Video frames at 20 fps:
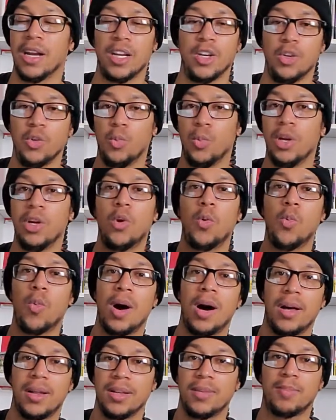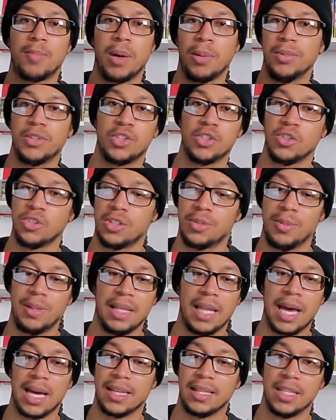and we don't want publishers to be
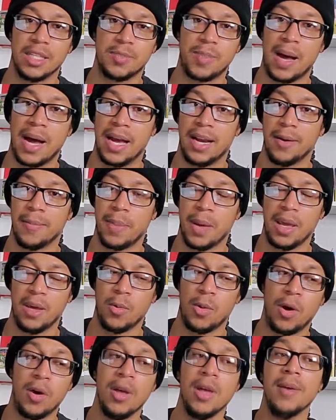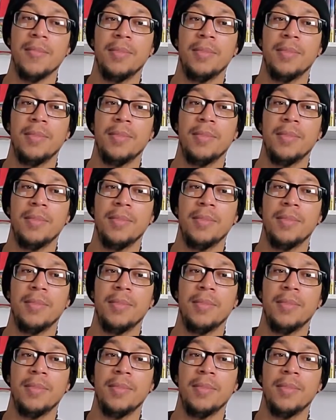locking this behind a paywall,